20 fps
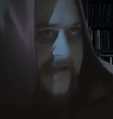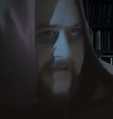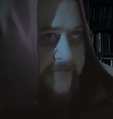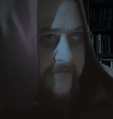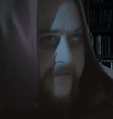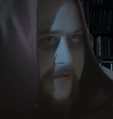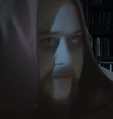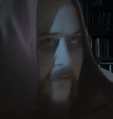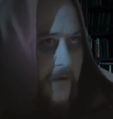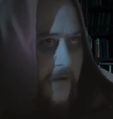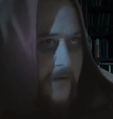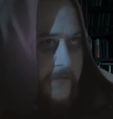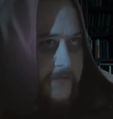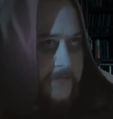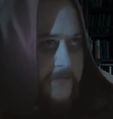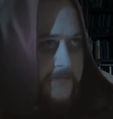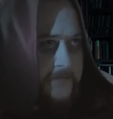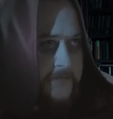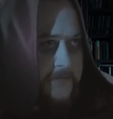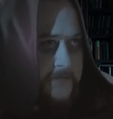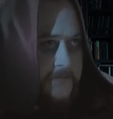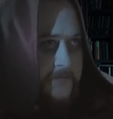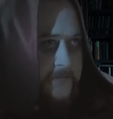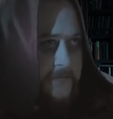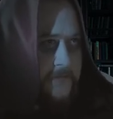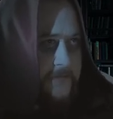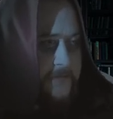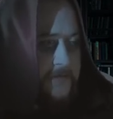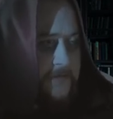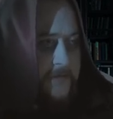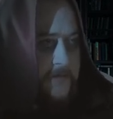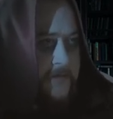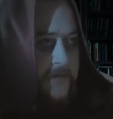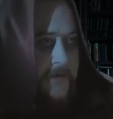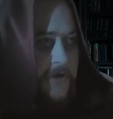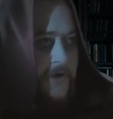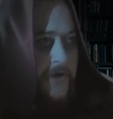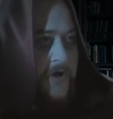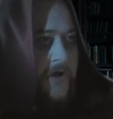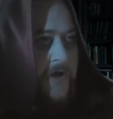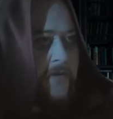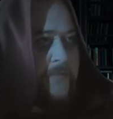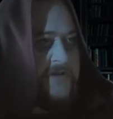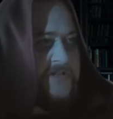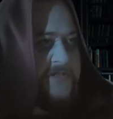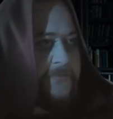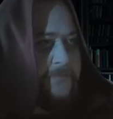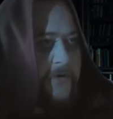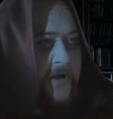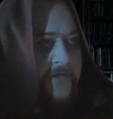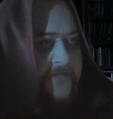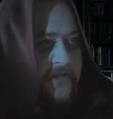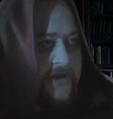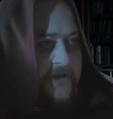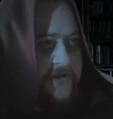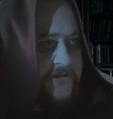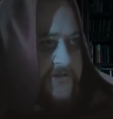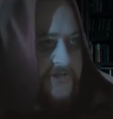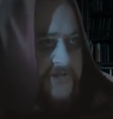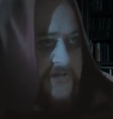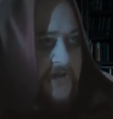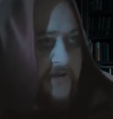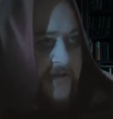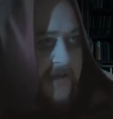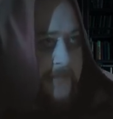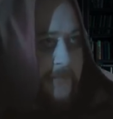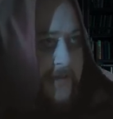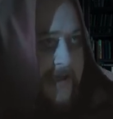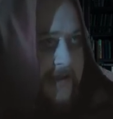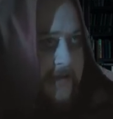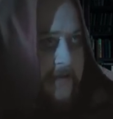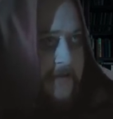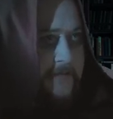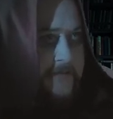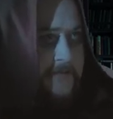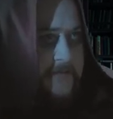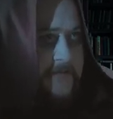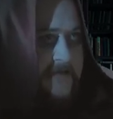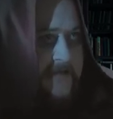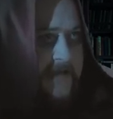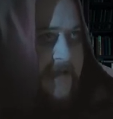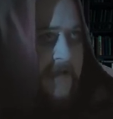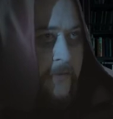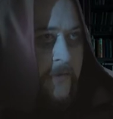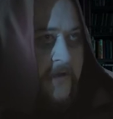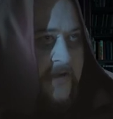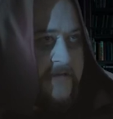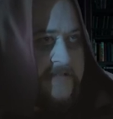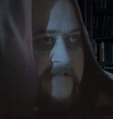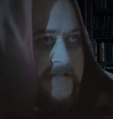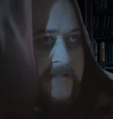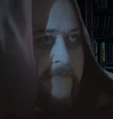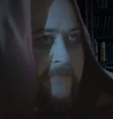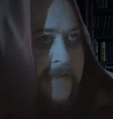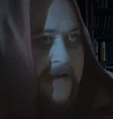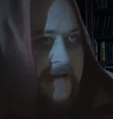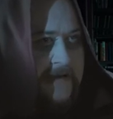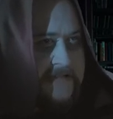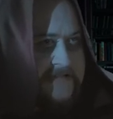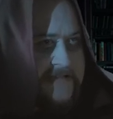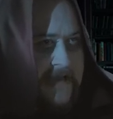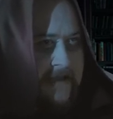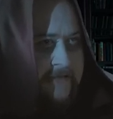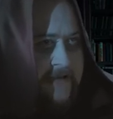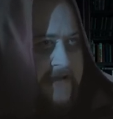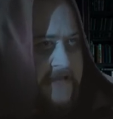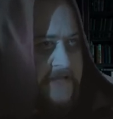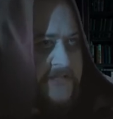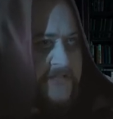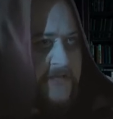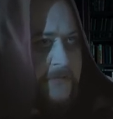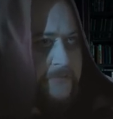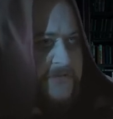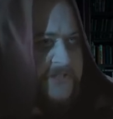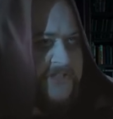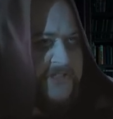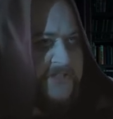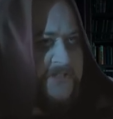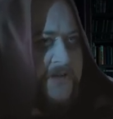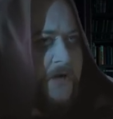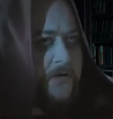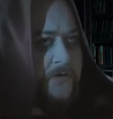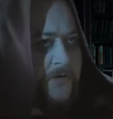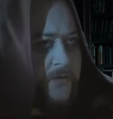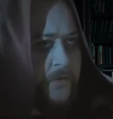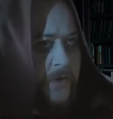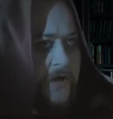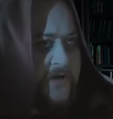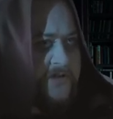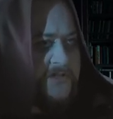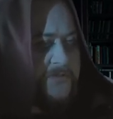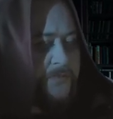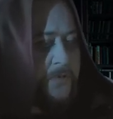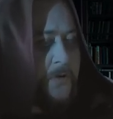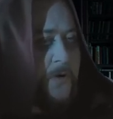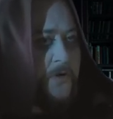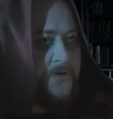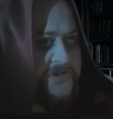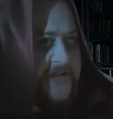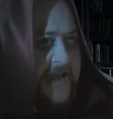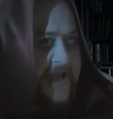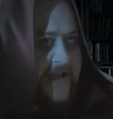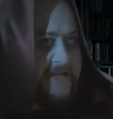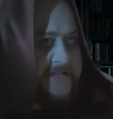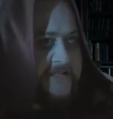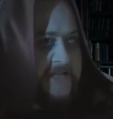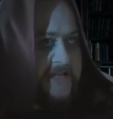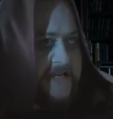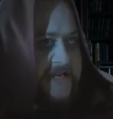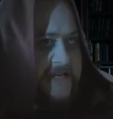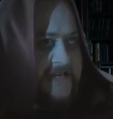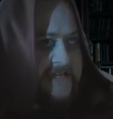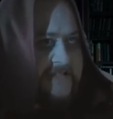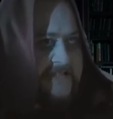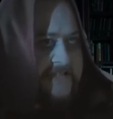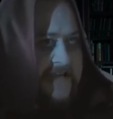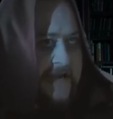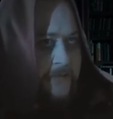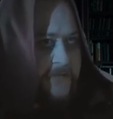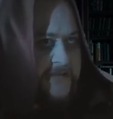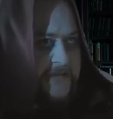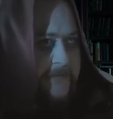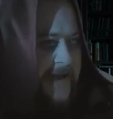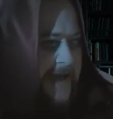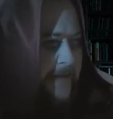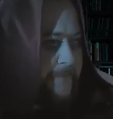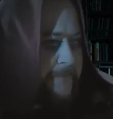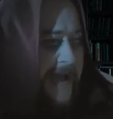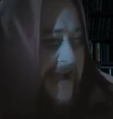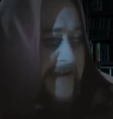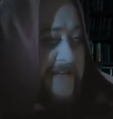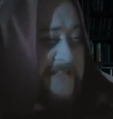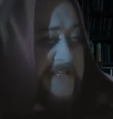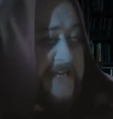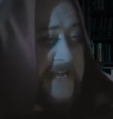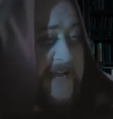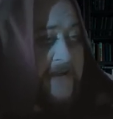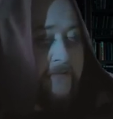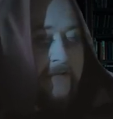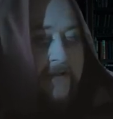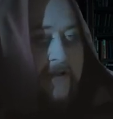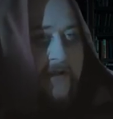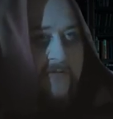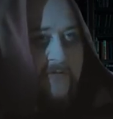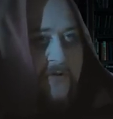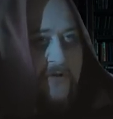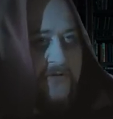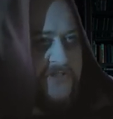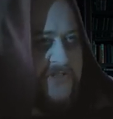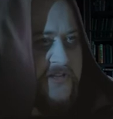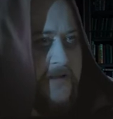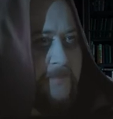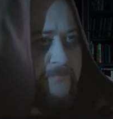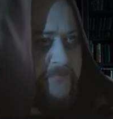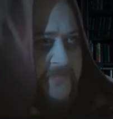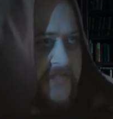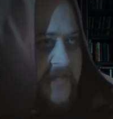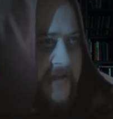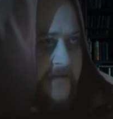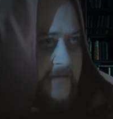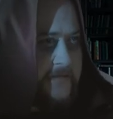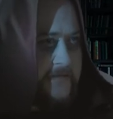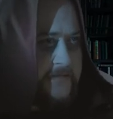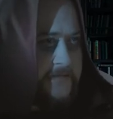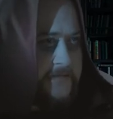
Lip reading: everyone? Herman's brother had snuck him in. He worked in the military at some skunkworks project he said was about bacteria or something.